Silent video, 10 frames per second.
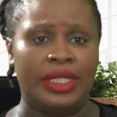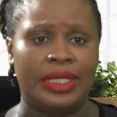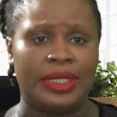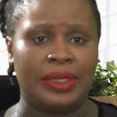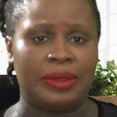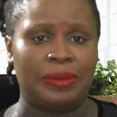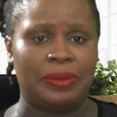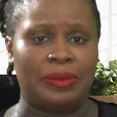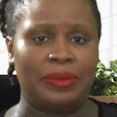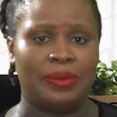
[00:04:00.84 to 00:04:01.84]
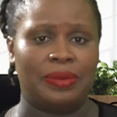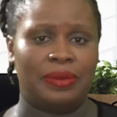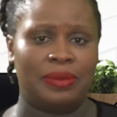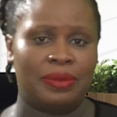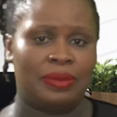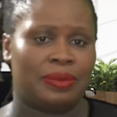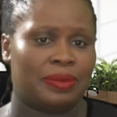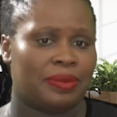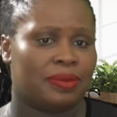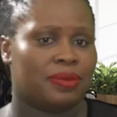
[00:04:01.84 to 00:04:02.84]

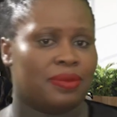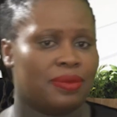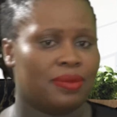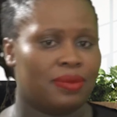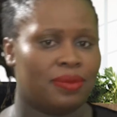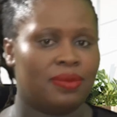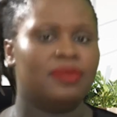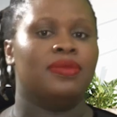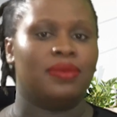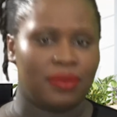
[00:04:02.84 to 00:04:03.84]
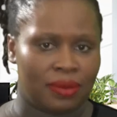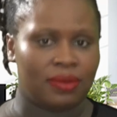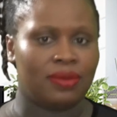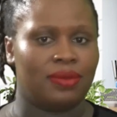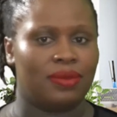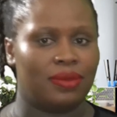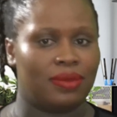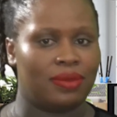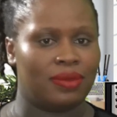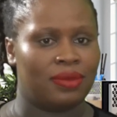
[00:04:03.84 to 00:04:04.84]

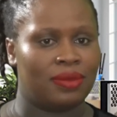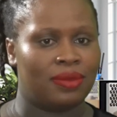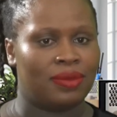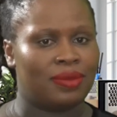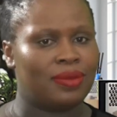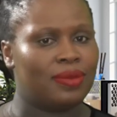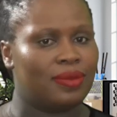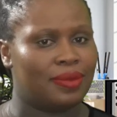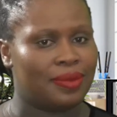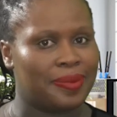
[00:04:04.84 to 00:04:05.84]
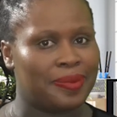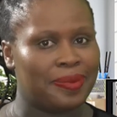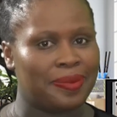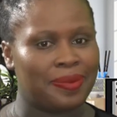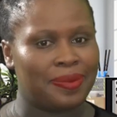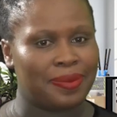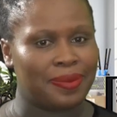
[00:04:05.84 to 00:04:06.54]
This person isn't speaking.